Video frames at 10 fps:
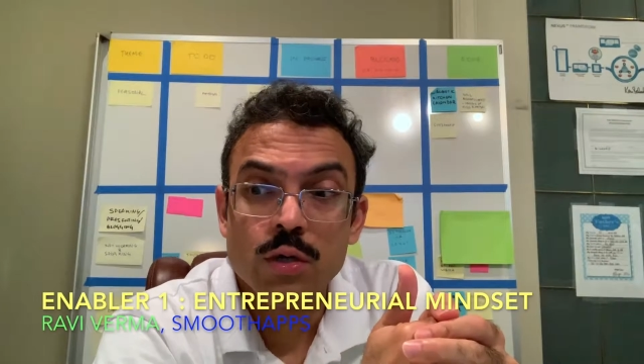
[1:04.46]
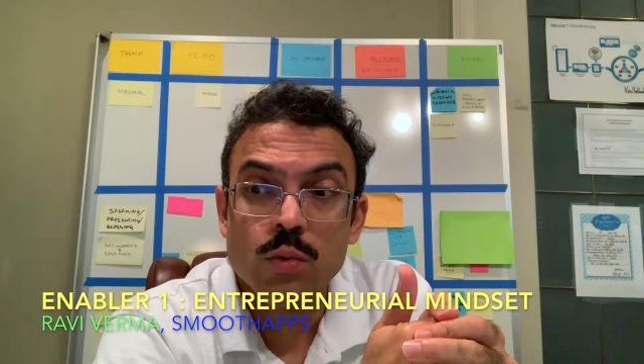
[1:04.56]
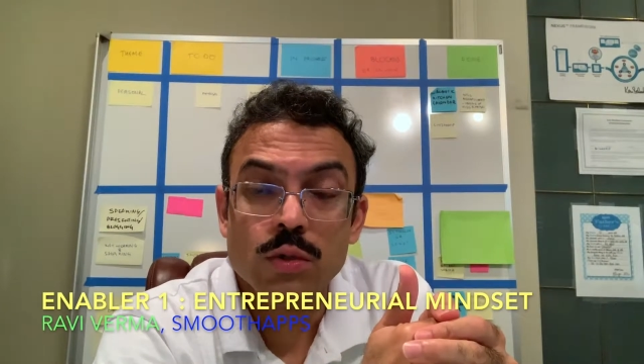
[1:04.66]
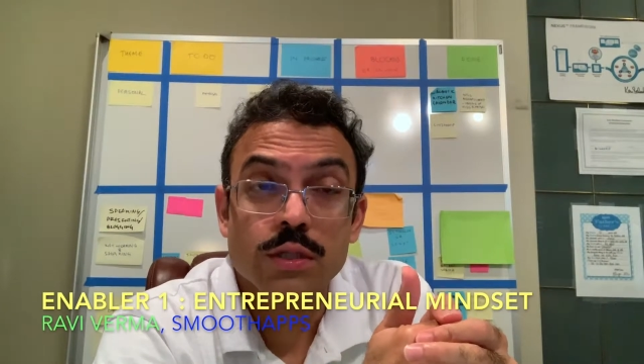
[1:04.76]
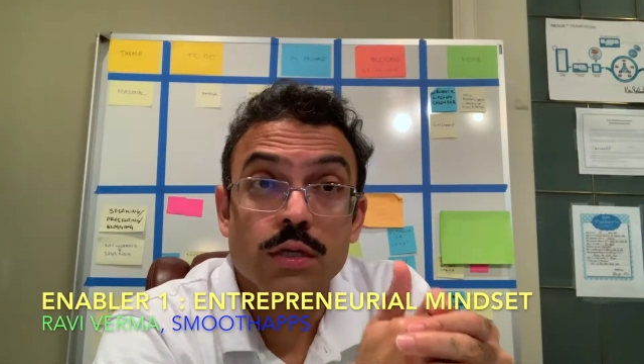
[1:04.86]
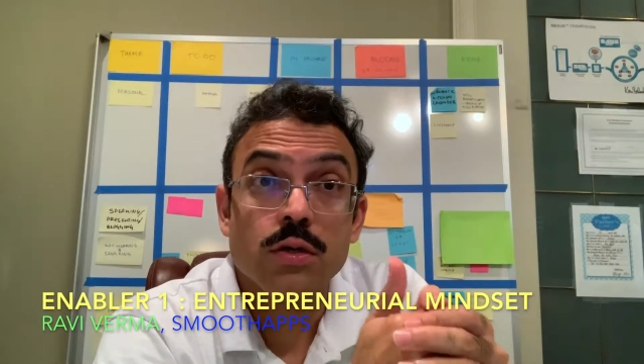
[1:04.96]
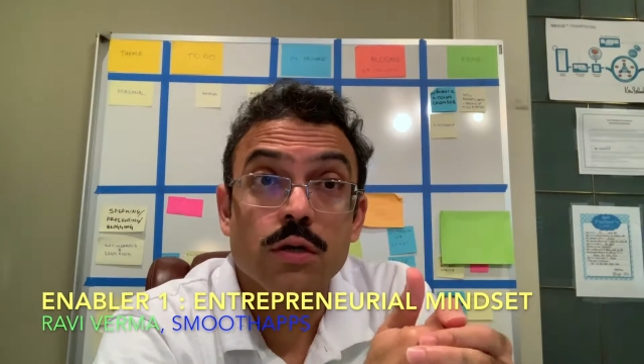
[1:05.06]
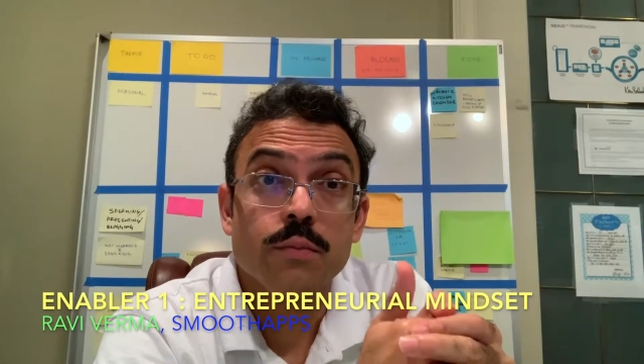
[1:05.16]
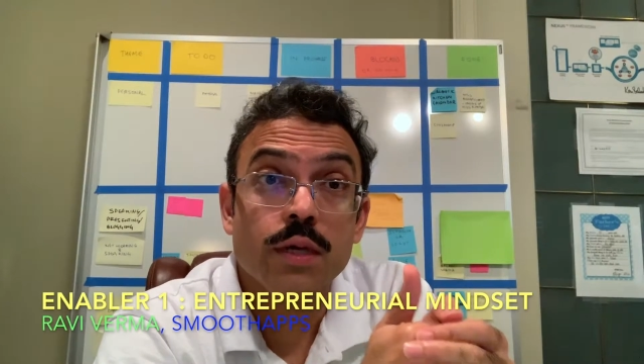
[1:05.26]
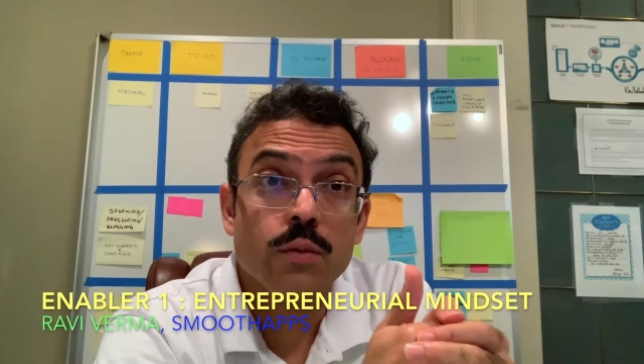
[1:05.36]
what they taught
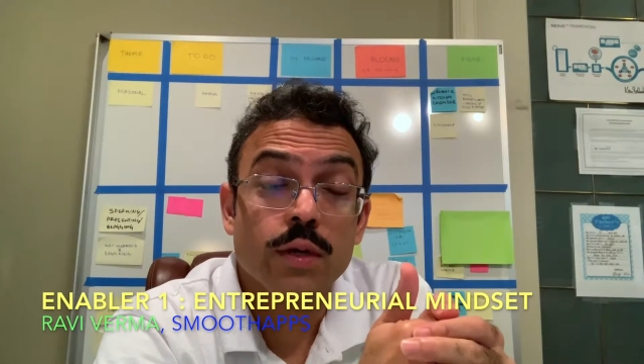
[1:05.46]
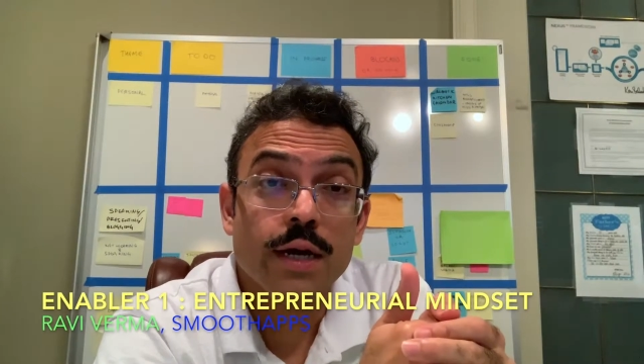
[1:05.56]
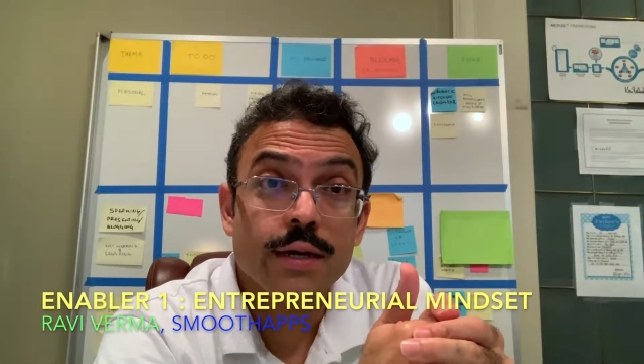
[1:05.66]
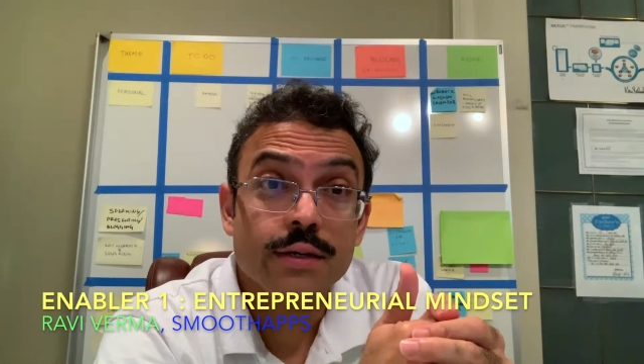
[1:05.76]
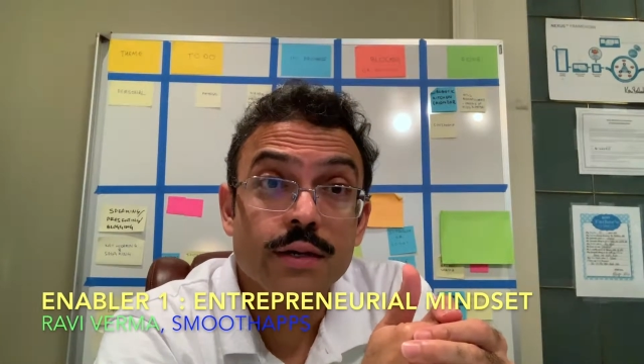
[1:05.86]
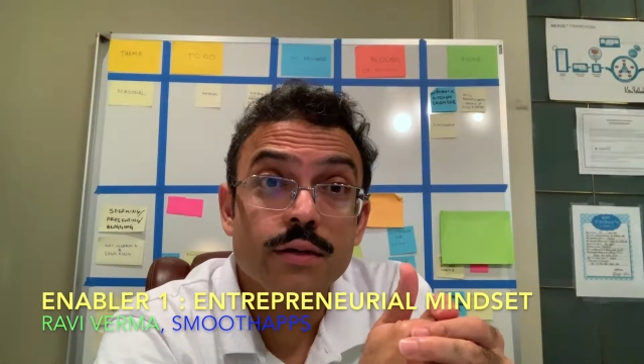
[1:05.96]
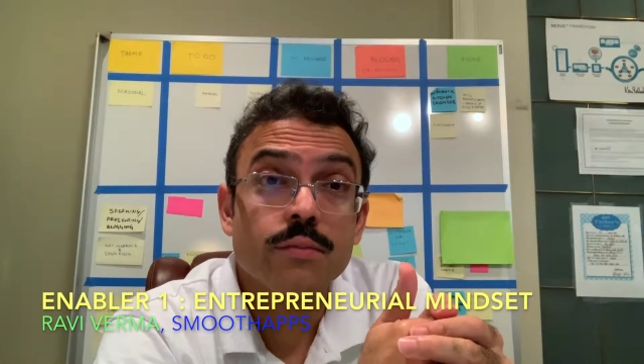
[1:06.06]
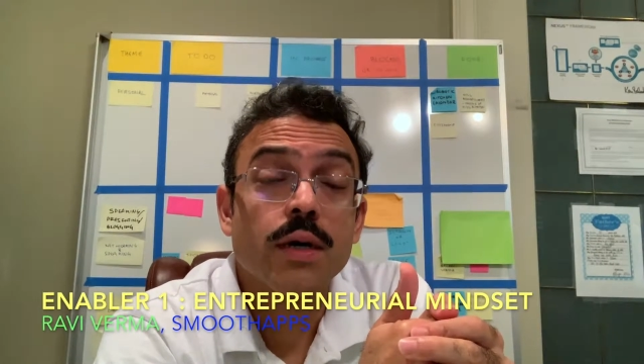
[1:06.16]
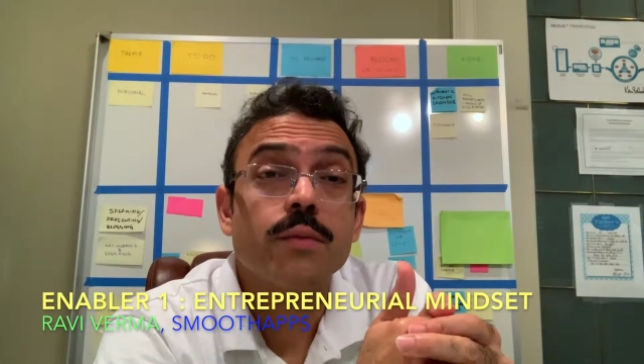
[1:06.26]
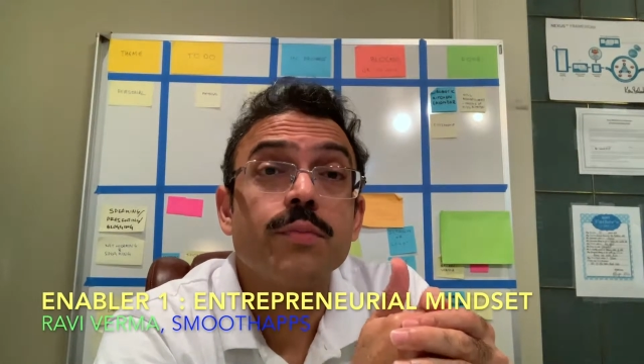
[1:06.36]
me when I attended
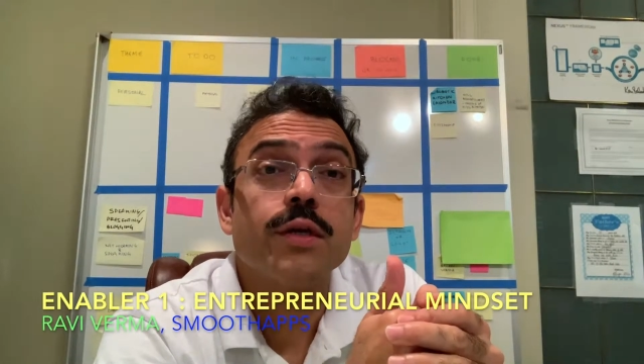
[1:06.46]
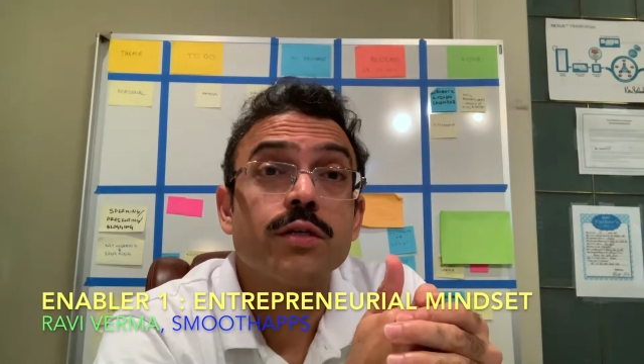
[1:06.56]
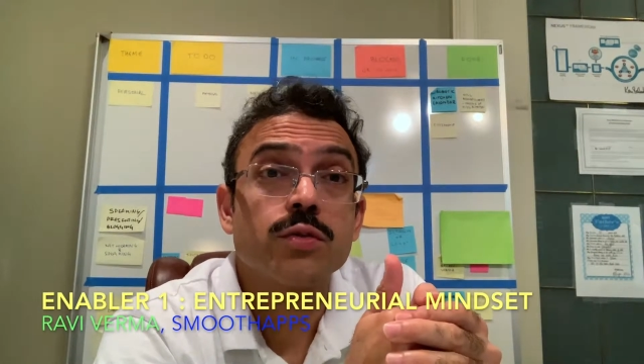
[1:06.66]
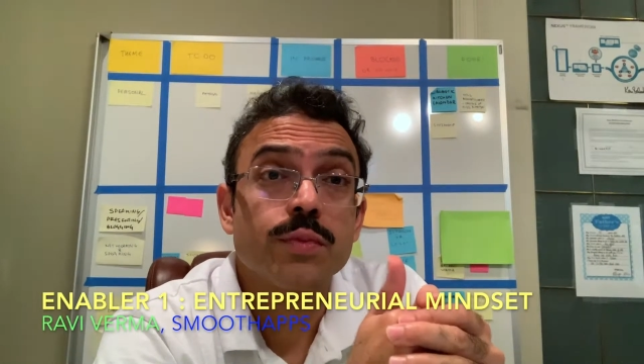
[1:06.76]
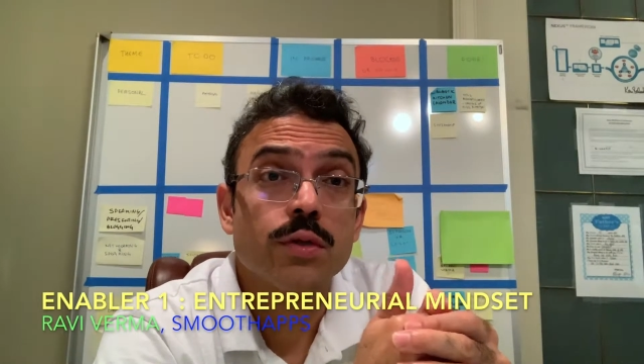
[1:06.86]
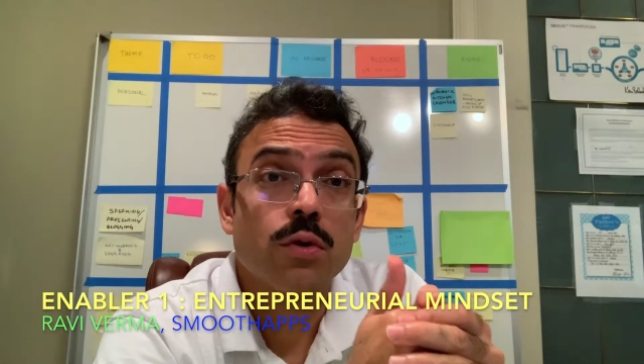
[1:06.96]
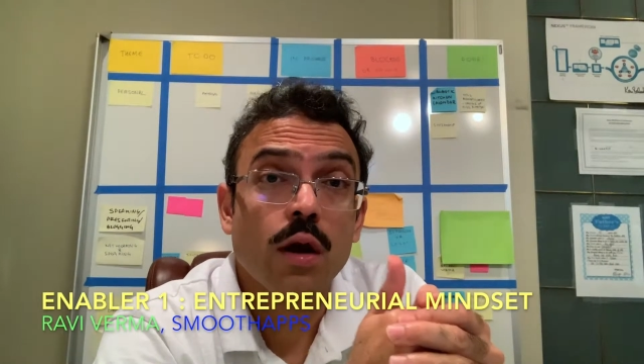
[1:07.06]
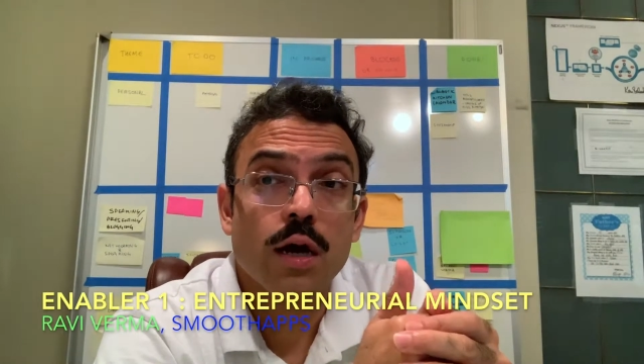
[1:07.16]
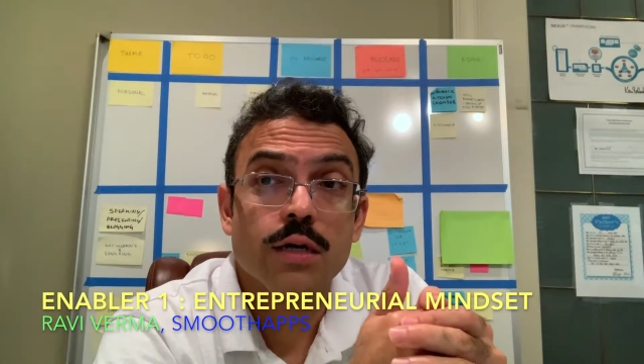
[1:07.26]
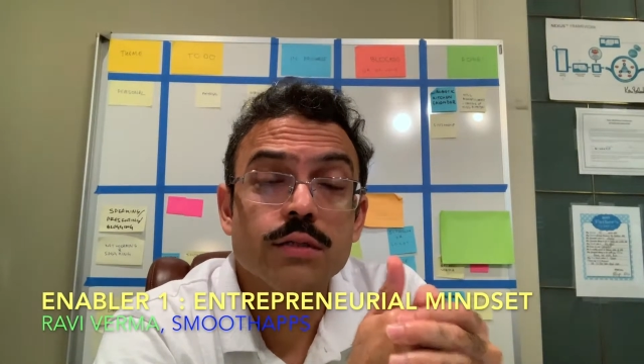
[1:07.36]
my PSPO
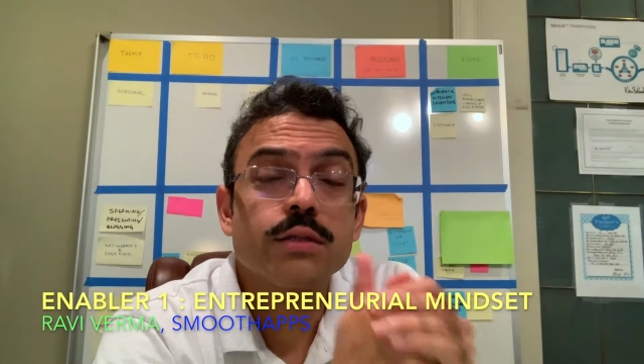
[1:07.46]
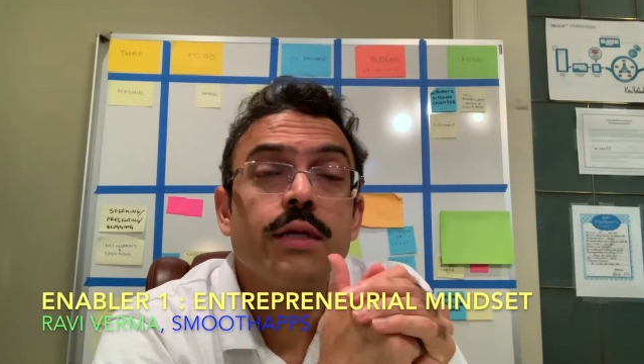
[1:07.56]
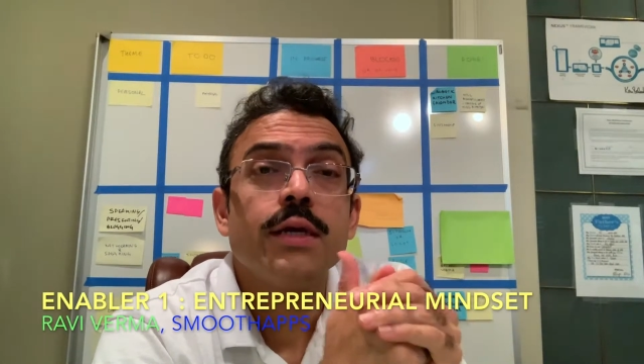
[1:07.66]
class